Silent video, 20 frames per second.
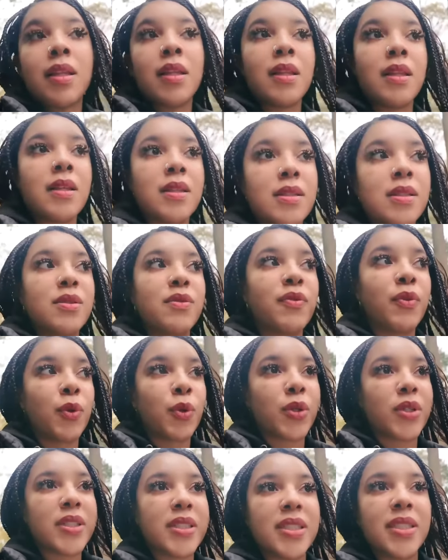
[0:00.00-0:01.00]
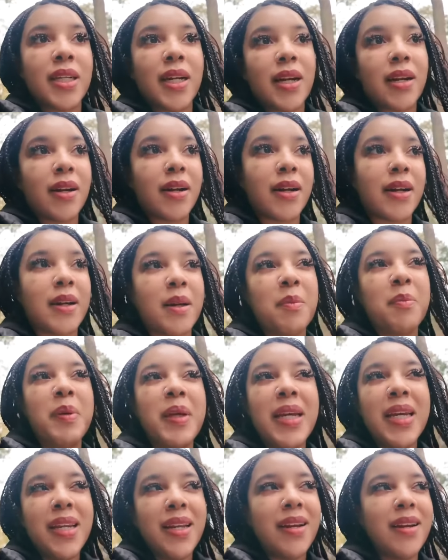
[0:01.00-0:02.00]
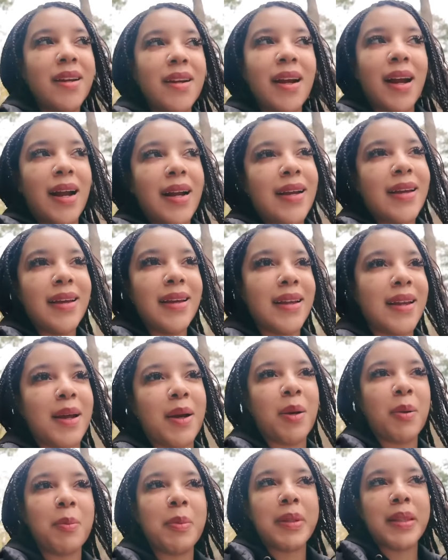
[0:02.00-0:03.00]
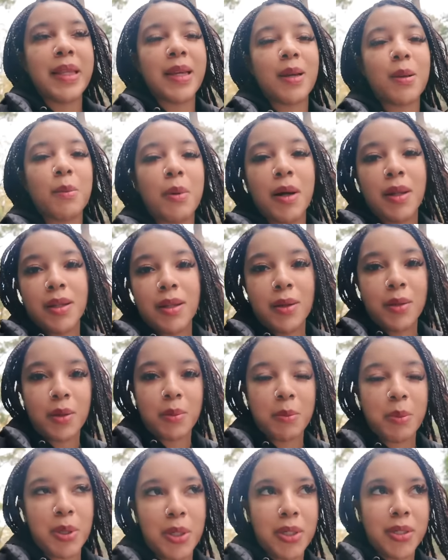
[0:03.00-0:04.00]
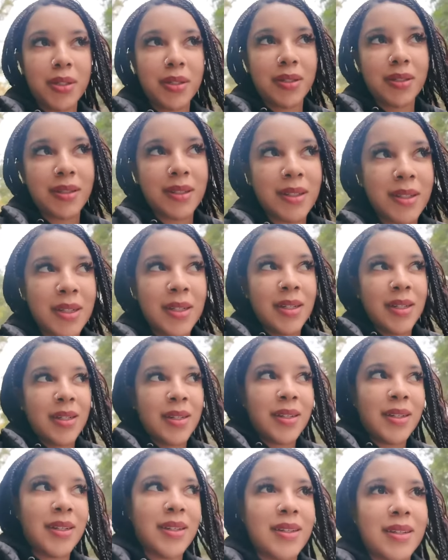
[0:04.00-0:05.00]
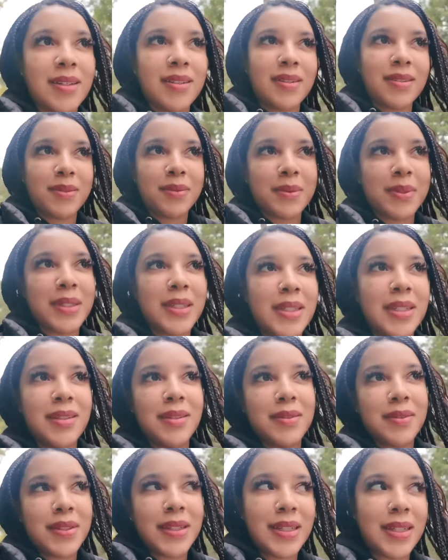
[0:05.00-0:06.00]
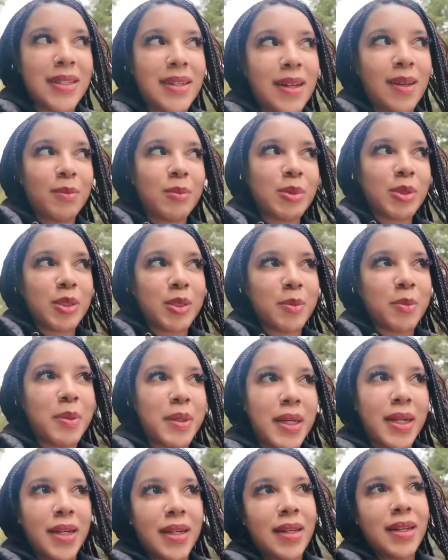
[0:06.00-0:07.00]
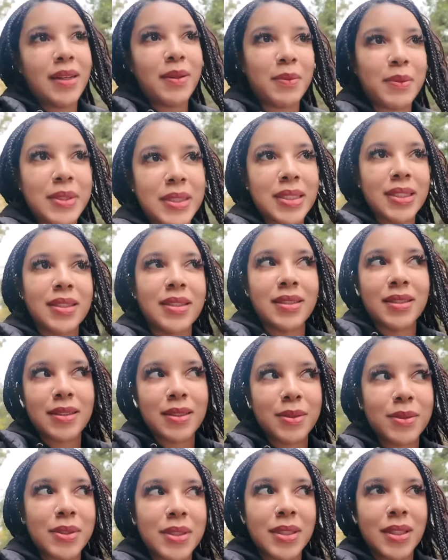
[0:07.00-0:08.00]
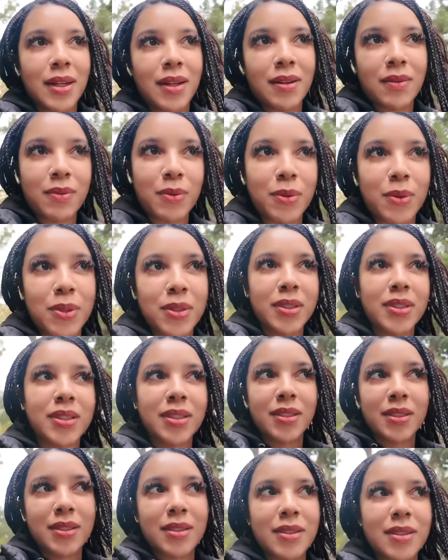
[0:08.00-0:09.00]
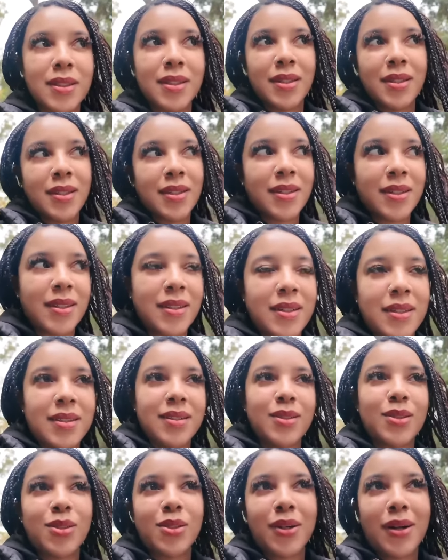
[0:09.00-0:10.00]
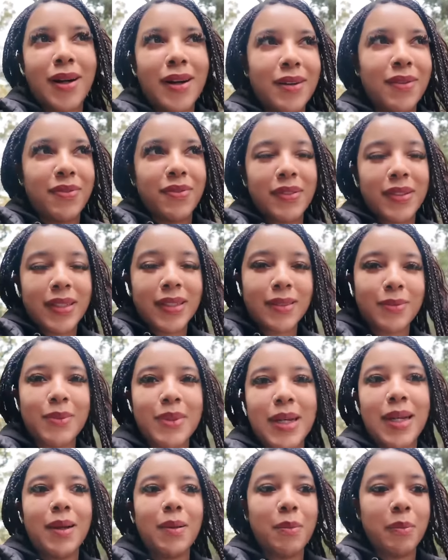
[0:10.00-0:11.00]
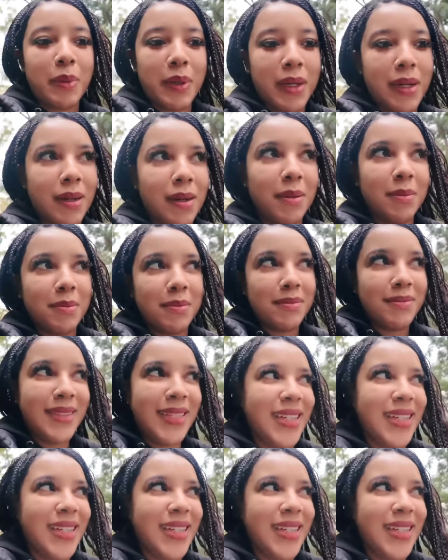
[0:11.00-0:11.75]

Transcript: this forest area. Being here, I can't help but think about Logan Paul. When he came to Japan and he went to the suicide forest. Trifling, what a bum.